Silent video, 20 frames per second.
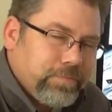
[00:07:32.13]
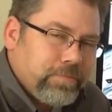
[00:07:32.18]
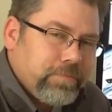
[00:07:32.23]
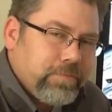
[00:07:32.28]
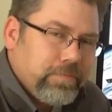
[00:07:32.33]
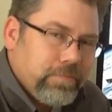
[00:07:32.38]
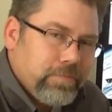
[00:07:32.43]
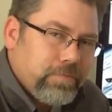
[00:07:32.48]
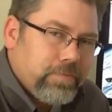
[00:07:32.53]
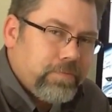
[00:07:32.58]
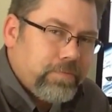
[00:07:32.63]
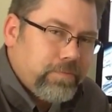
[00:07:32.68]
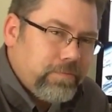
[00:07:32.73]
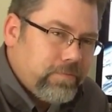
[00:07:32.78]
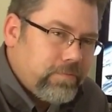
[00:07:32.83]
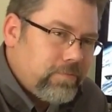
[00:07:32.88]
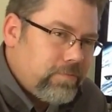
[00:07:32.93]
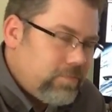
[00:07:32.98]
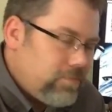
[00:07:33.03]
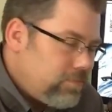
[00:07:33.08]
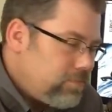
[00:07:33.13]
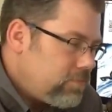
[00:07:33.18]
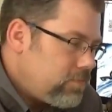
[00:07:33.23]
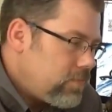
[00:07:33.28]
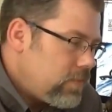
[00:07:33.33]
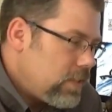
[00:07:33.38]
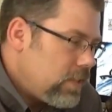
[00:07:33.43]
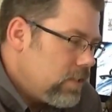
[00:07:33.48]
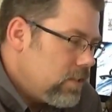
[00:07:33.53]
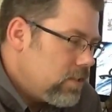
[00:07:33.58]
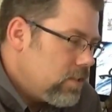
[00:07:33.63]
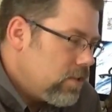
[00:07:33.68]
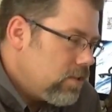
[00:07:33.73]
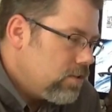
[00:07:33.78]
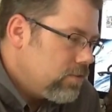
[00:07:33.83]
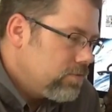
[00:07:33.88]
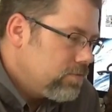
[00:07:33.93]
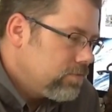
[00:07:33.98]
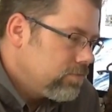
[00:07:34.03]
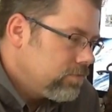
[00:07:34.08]
Okay. Very
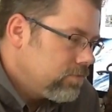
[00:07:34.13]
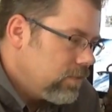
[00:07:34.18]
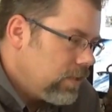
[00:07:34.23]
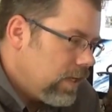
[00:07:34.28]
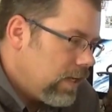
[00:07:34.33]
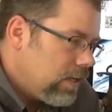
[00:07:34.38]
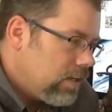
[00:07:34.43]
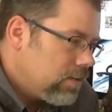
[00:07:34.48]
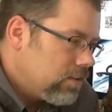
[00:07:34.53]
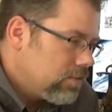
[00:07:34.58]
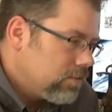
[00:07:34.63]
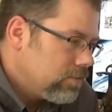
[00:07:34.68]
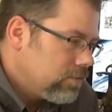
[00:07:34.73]
cool. Thanks. Yeah.